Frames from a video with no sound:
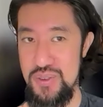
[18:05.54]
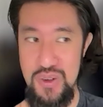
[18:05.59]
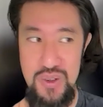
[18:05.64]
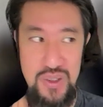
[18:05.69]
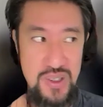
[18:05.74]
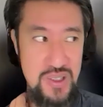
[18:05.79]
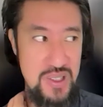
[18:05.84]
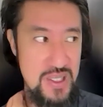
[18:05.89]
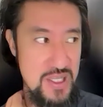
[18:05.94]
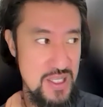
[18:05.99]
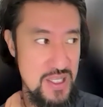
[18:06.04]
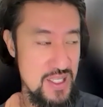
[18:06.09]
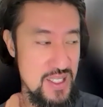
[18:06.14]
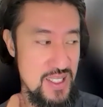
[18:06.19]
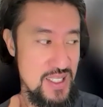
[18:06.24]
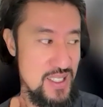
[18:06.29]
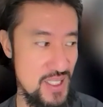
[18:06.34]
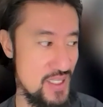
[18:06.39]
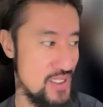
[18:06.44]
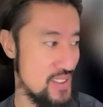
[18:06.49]
it for,
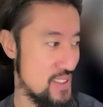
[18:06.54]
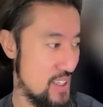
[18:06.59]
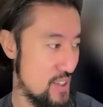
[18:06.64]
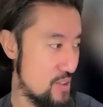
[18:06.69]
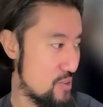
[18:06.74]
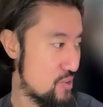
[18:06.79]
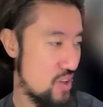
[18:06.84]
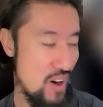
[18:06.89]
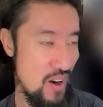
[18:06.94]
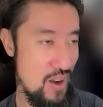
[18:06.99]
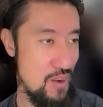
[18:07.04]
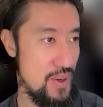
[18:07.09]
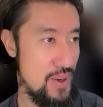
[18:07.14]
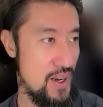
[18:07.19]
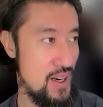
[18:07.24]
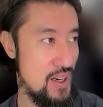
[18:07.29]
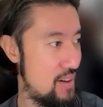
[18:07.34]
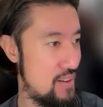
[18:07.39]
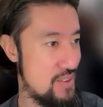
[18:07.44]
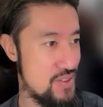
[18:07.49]
and can you talk
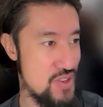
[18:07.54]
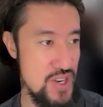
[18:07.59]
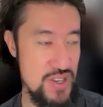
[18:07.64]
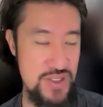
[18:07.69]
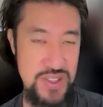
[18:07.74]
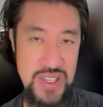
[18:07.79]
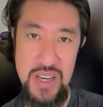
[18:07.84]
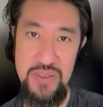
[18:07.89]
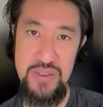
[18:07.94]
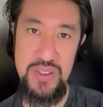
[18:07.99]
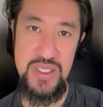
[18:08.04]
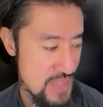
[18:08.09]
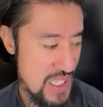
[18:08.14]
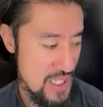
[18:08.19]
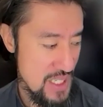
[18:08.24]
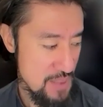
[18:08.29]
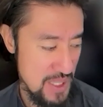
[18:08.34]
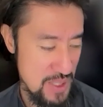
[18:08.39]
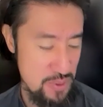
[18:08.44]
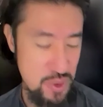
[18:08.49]
about Chinese
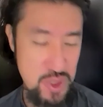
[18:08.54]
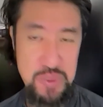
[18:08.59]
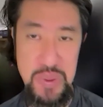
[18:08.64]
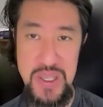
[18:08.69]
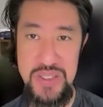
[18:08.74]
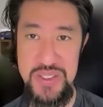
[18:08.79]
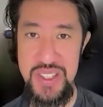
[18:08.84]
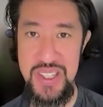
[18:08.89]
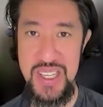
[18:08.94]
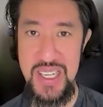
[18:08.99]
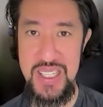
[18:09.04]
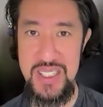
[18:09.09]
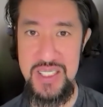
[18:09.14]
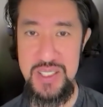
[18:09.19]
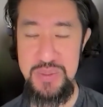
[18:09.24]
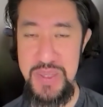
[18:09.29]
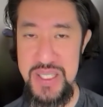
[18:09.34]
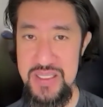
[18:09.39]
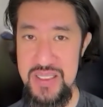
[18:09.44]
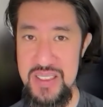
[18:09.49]
government? And my response to that
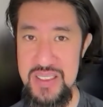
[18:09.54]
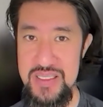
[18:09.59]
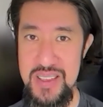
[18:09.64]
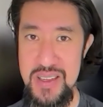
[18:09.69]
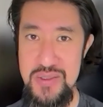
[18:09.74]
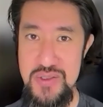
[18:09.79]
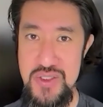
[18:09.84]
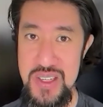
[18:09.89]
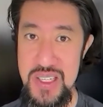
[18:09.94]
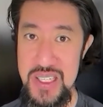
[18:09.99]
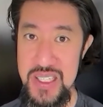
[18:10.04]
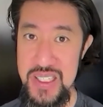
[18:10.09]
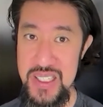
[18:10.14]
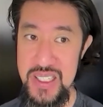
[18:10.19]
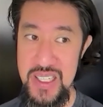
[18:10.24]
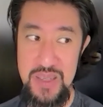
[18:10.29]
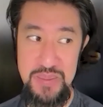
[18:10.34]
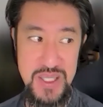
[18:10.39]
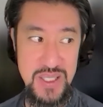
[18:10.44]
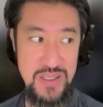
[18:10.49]
is
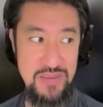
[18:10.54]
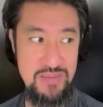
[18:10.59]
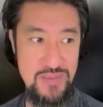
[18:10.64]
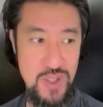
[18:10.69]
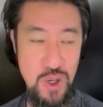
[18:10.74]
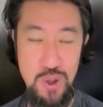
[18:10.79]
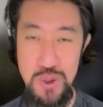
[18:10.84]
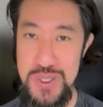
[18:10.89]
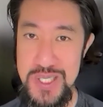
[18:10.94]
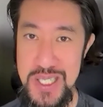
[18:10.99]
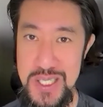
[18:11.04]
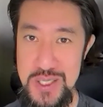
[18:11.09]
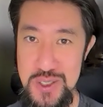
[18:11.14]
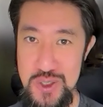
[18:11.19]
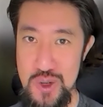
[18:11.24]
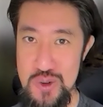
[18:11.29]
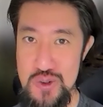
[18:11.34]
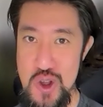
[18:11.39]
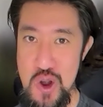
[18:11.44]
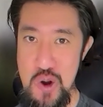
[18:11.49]
essentially, those
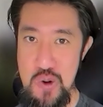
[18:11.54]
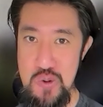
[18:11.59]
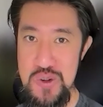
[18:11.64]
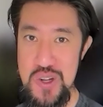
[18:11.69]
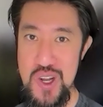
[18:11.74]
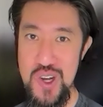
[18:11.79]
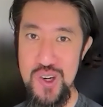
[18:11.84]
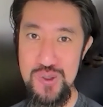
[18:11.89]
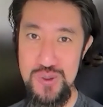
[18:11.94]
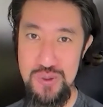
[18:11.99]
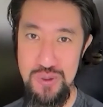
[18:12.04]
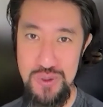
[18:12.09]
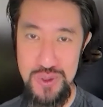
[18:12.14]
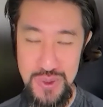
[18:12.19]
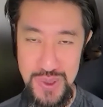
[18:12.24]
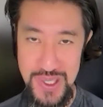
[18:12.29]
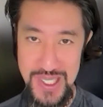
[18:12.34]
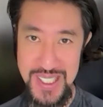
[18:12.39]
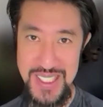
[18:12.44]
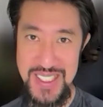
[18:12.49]
things are known
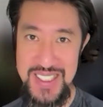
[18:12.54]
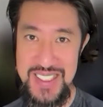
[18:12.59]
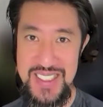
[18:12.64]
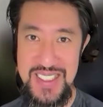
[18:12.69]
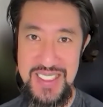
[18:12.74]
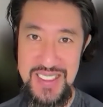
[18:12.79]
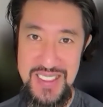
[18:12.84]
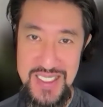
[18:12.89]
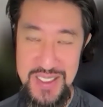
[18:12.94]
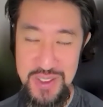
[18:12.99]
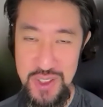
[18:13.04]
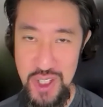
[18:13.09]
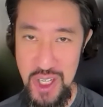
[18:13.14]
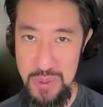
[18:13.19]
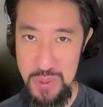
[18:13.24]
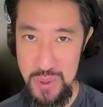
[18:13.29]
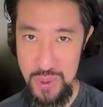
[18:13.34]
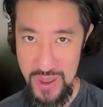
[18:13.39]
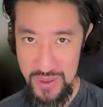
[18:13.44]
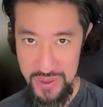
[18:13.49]
knowns, right? In
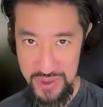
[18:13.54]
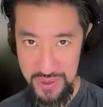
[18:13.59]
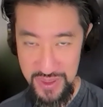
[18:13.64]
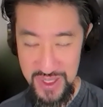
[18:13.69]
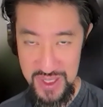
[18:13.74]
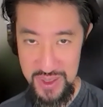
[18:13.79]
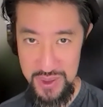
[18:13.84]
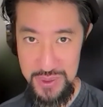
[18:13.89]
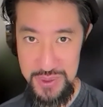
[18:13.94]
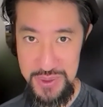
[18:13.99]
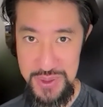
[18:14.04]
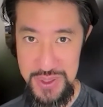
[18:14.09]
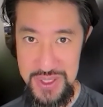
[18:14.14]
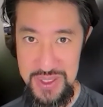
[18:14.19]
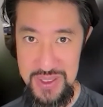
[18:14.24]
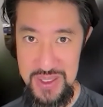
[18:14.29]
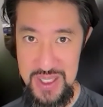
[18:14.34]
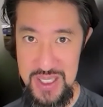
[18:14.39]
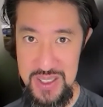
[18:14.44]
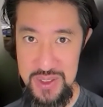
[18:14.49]
Don
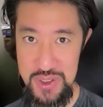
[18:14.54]
Rumsfeld's kind of